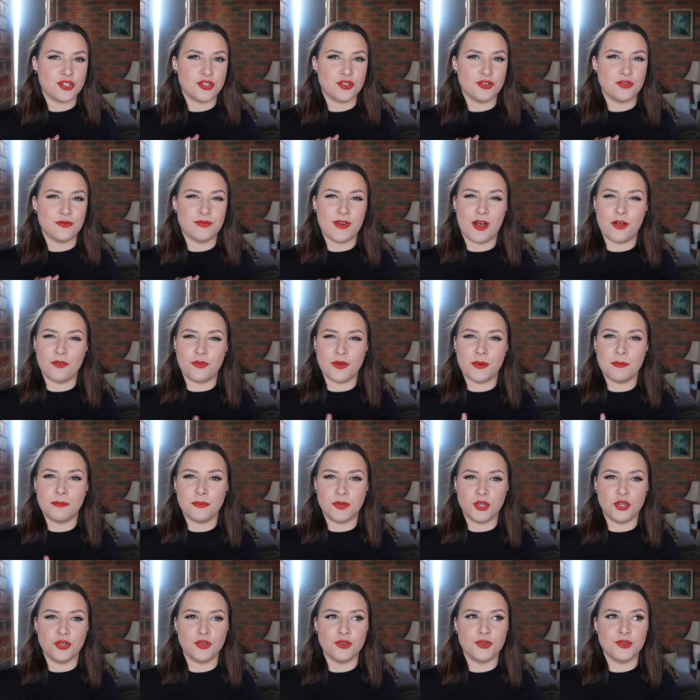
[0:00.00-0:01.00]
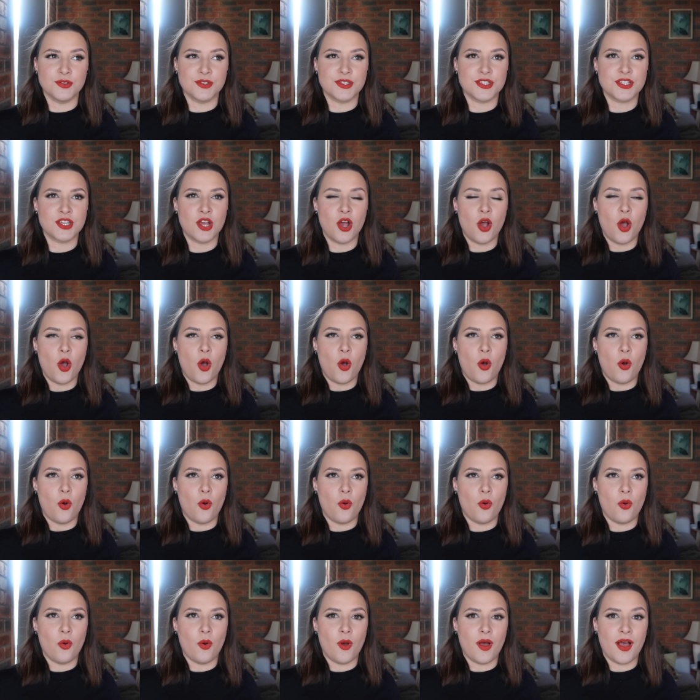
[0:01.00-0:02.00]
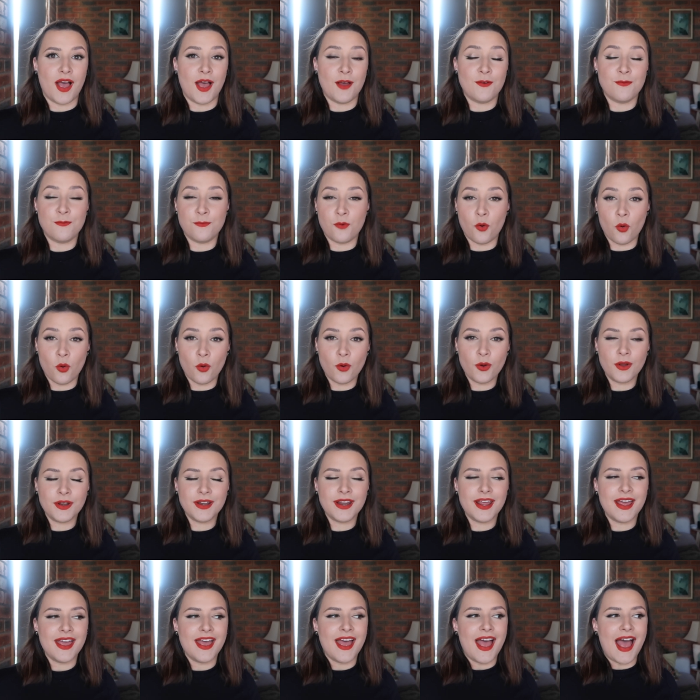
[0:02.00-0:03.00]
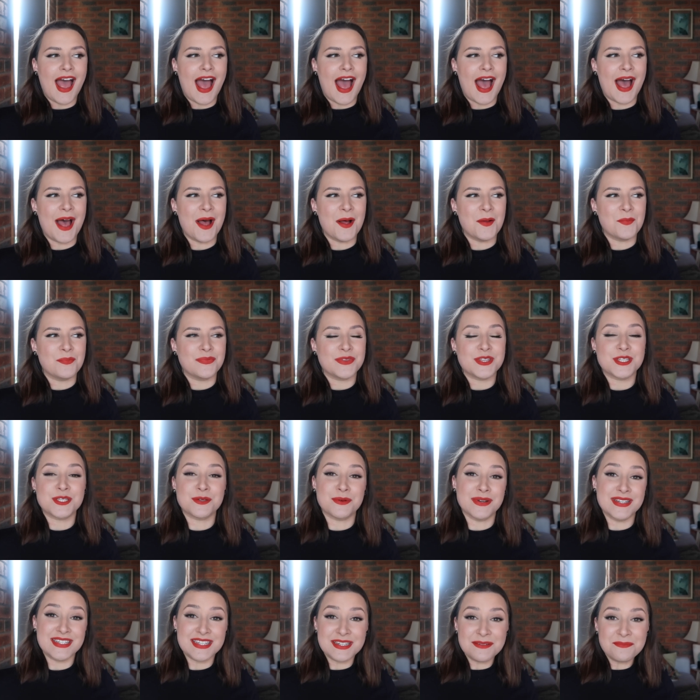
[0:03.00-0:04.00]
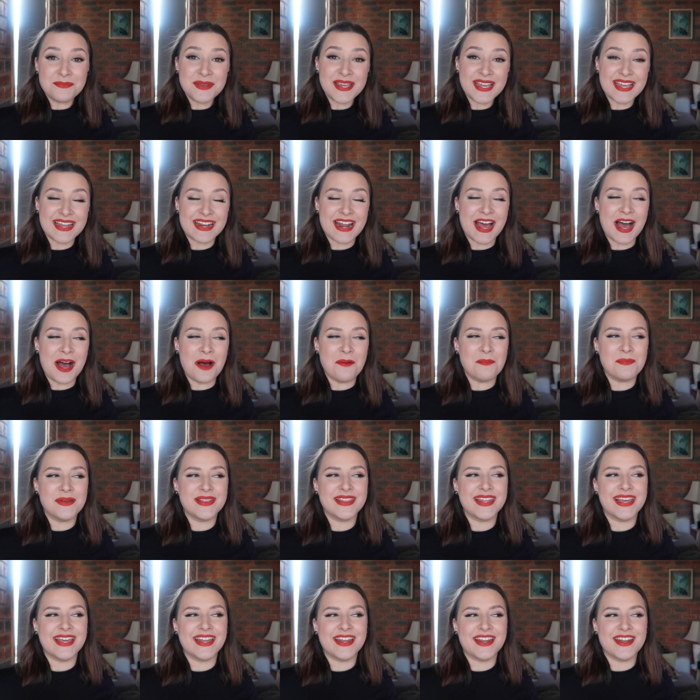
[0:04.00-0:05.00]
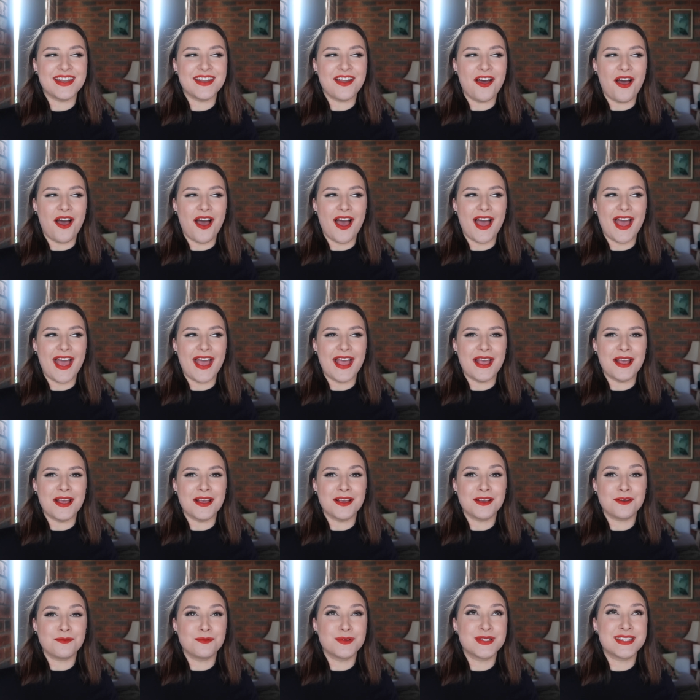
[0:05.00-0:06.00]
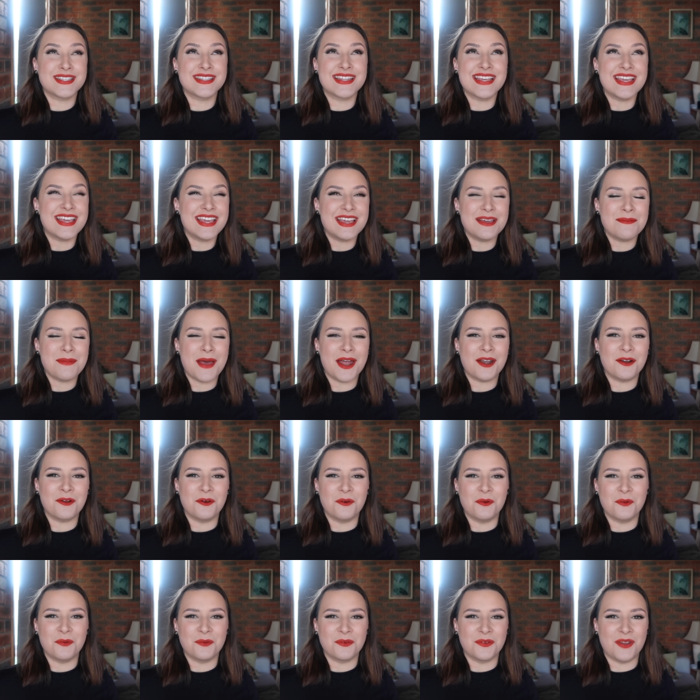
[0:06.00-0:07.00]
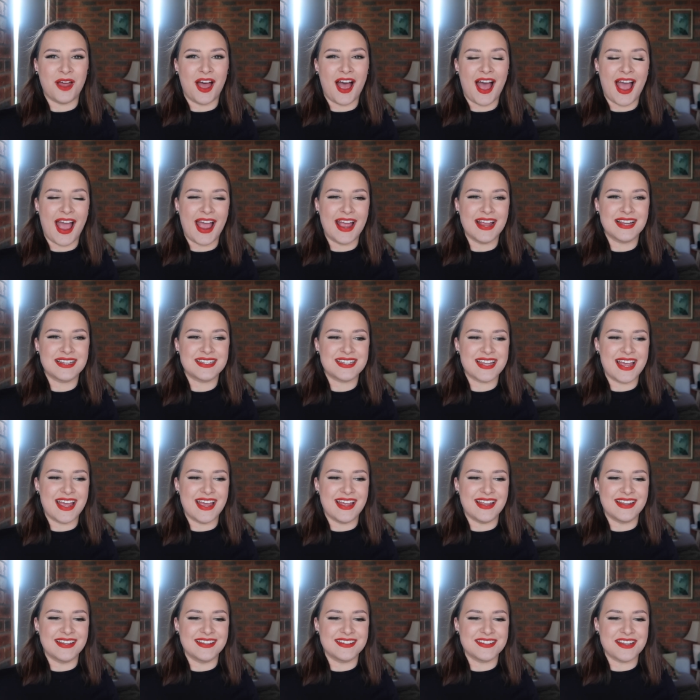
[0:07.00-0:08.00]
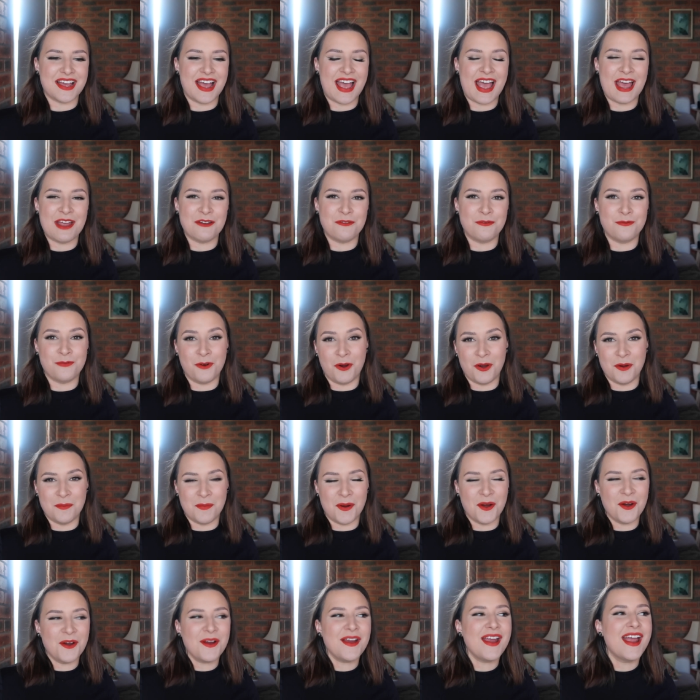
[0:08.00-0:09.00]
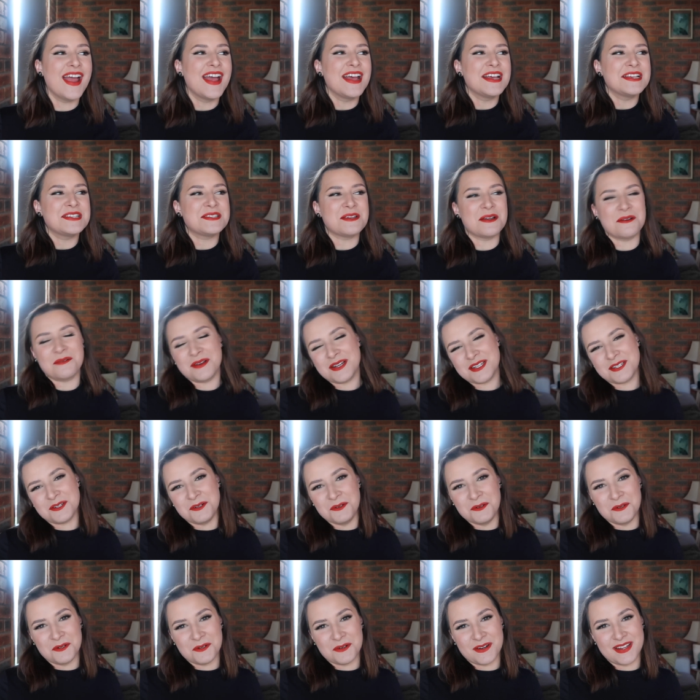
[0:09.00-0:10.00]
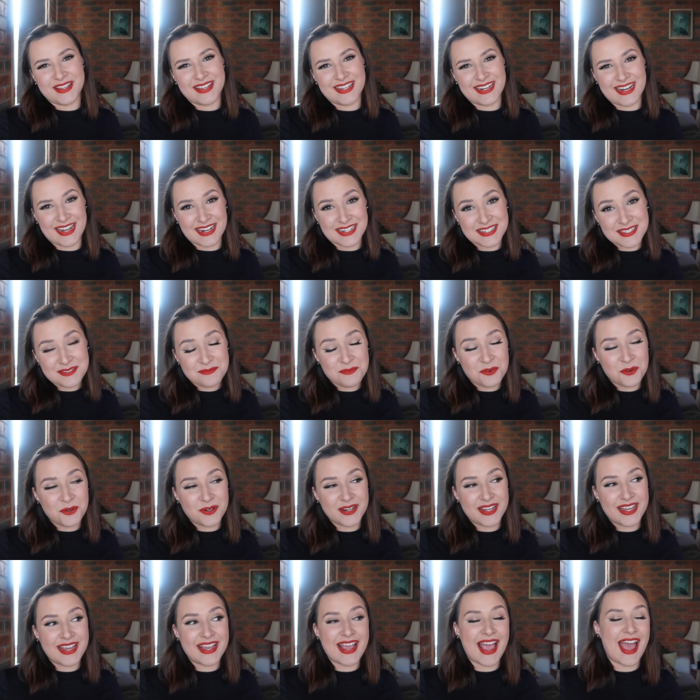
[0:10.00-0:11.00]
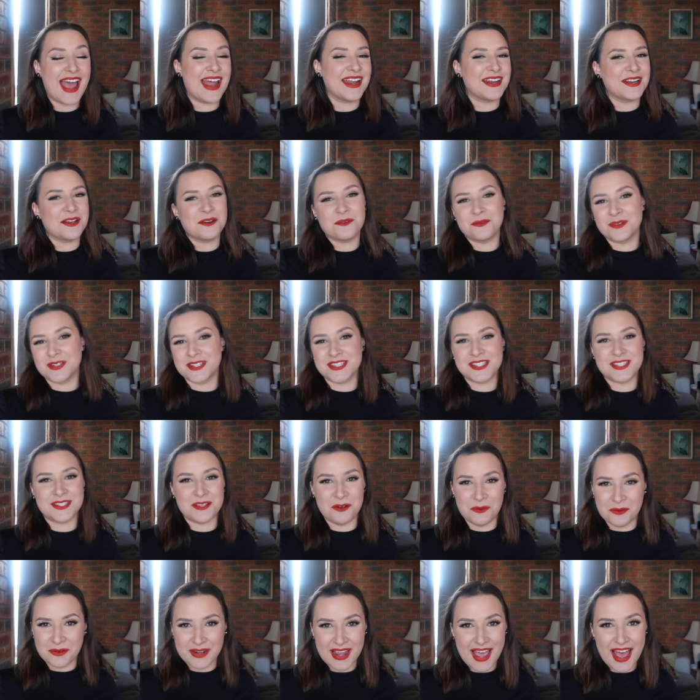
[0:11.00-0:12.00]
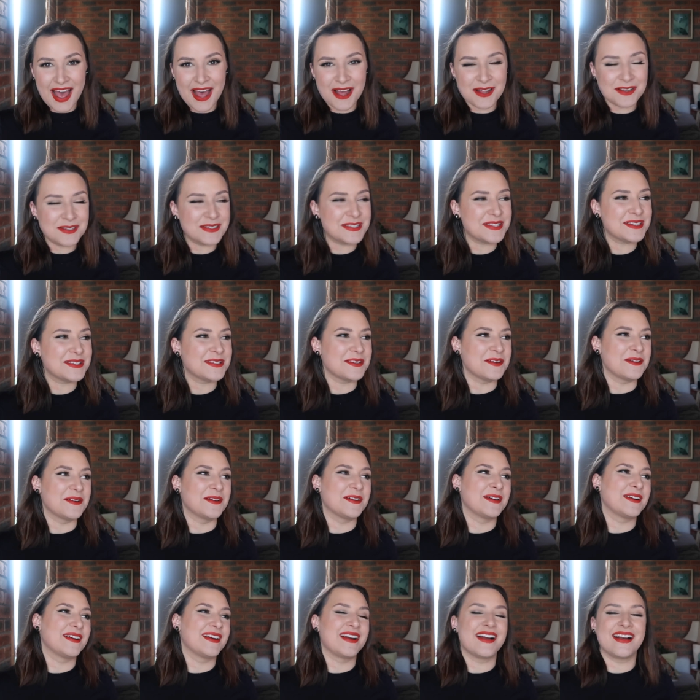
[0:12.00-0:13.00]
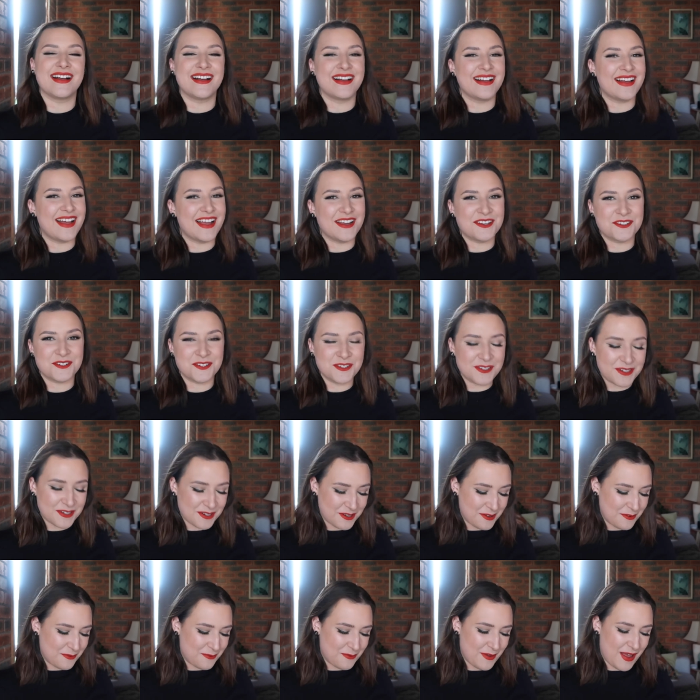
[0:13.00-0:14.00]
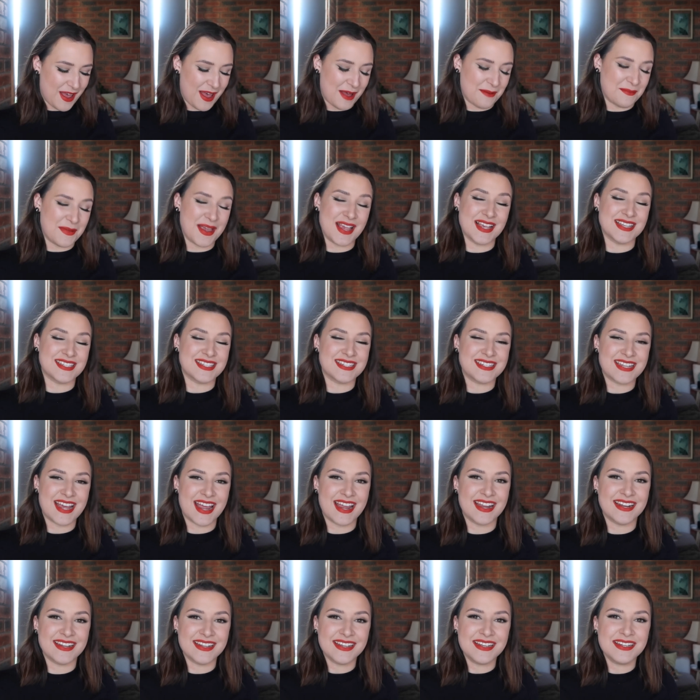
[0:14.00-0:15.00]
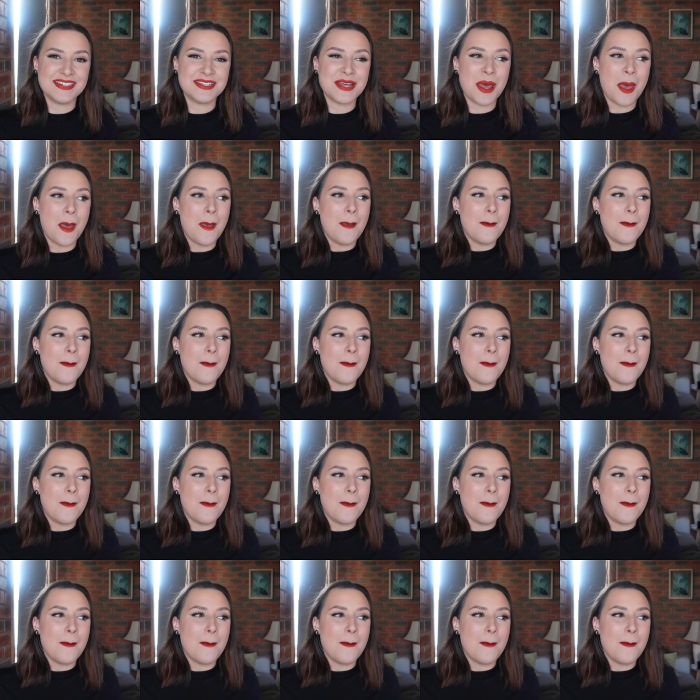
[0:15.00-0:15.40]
Velvet Muse or Fawn, so I didn't pick it up, and then I was thinking about it all night and I had FOMO, so I went to order it the next morning and it was sold out, so I shouldn't have hesitated.